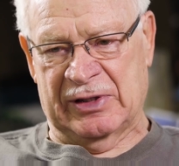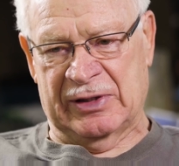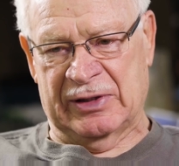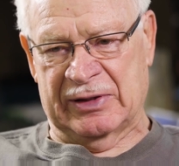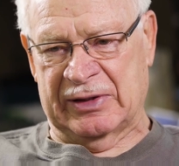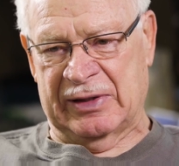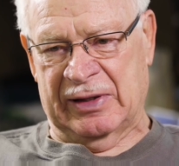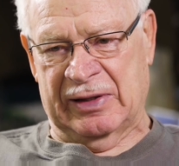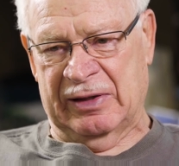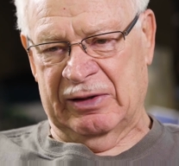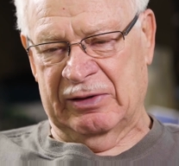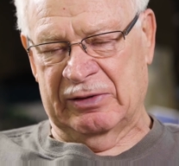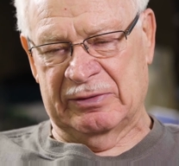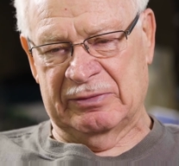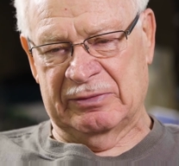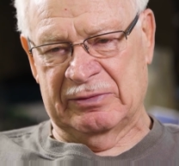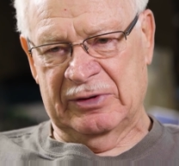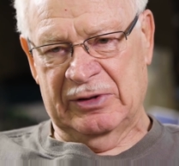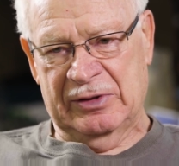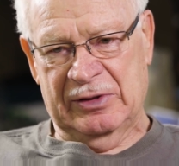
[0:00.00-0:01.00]
on a car
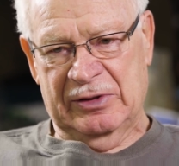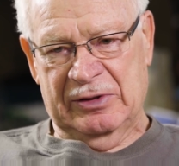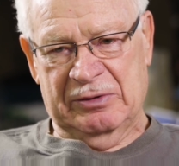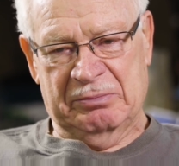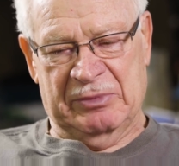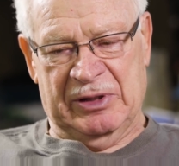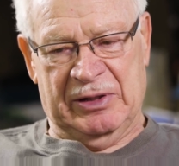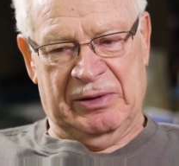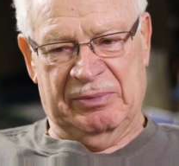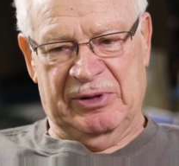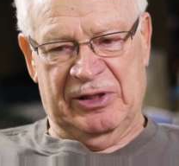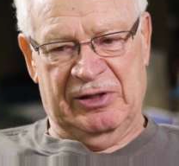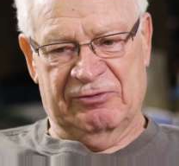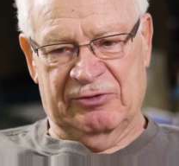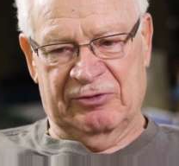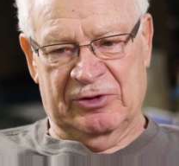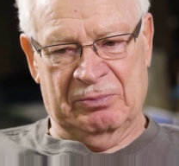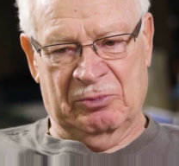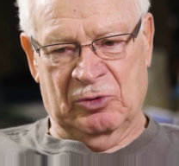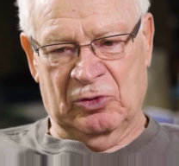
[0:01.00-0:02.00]
and maybe
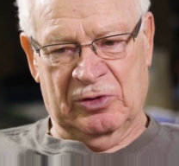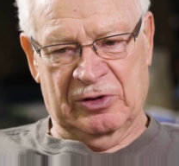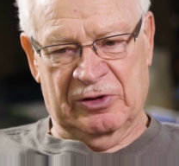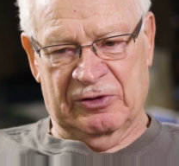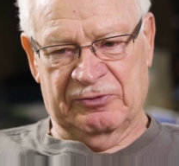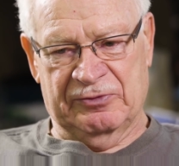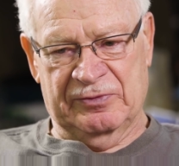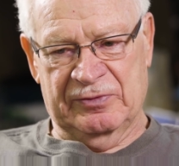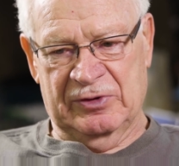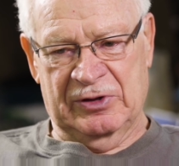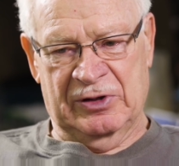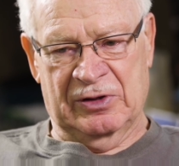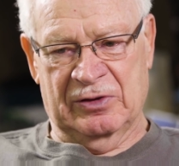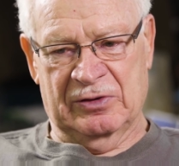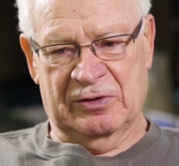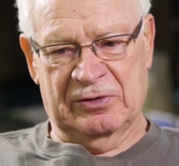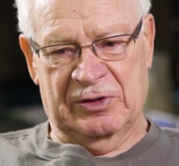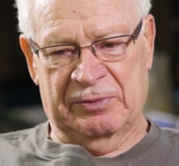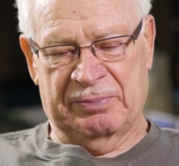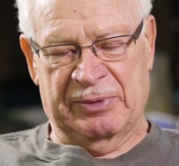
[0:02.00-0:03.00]
even more, if, you
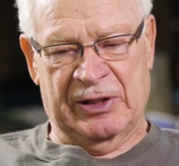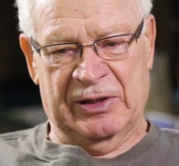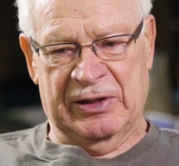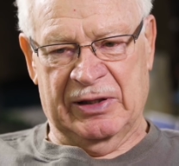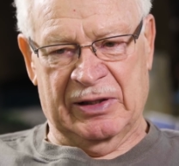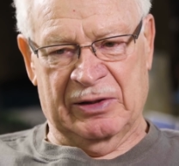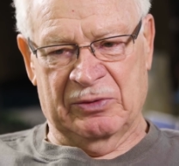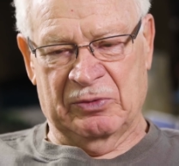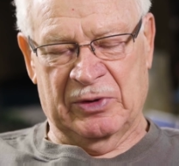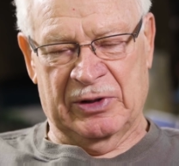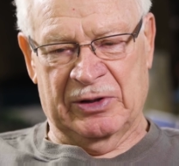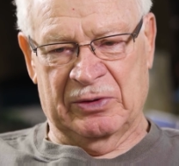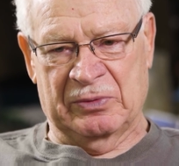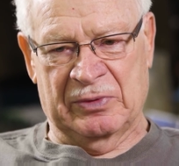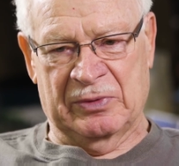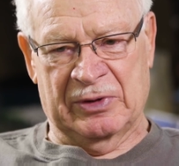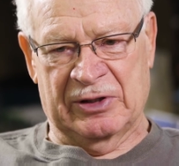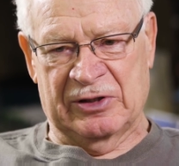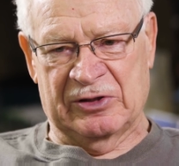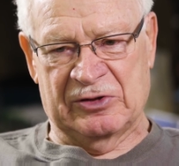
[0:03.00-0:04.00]
know, depending on what it
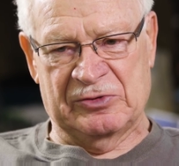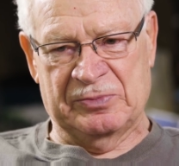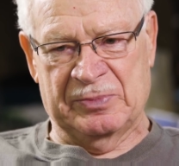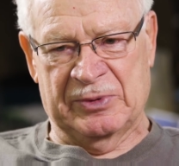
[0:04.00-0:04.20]
was.